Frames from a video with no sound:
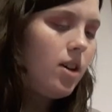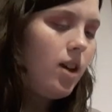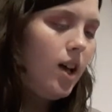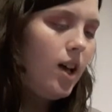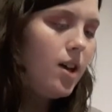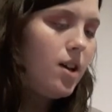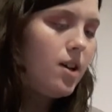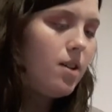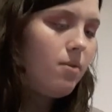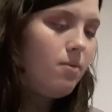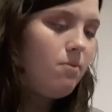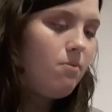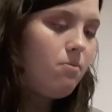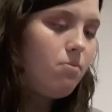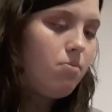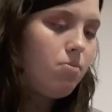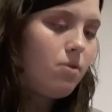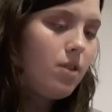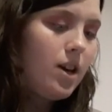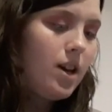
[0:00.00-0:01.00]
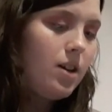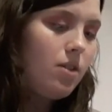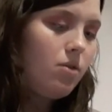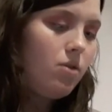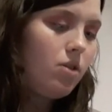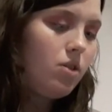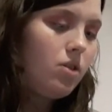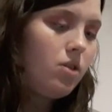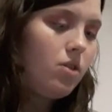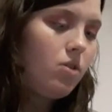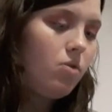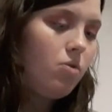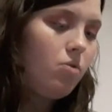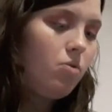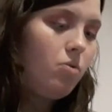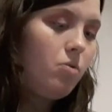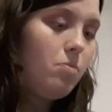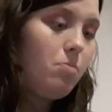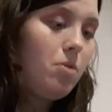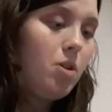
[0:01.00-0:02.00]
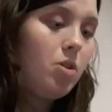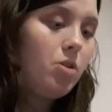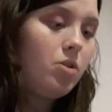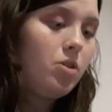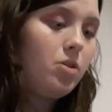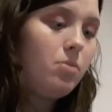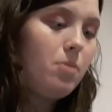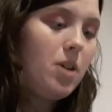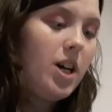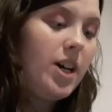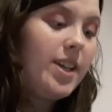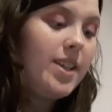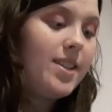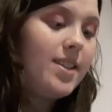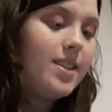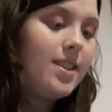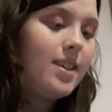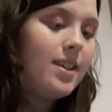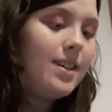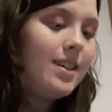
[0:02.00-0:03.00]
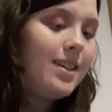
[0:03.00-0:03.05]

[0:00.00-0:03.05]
a brown called Posh Spice,